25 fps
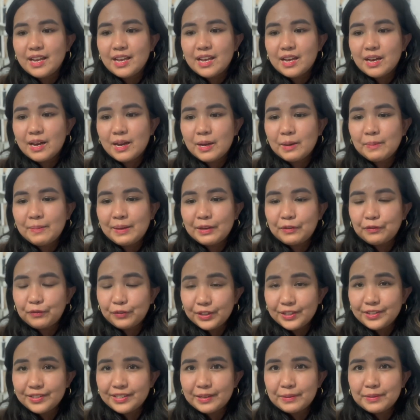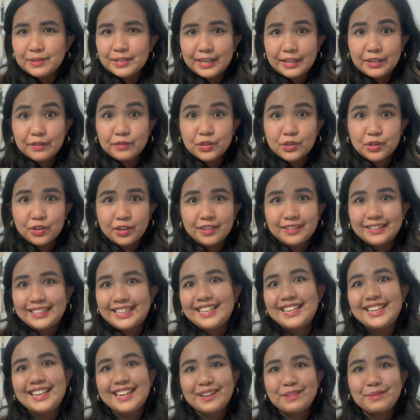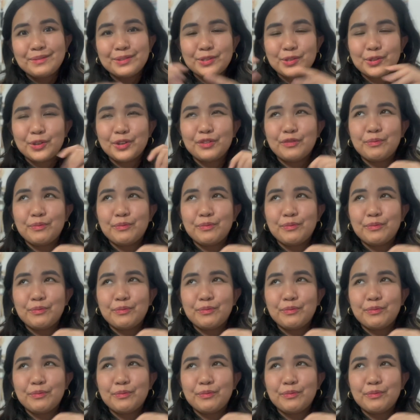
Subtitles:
At first I was kind of struggling and was sort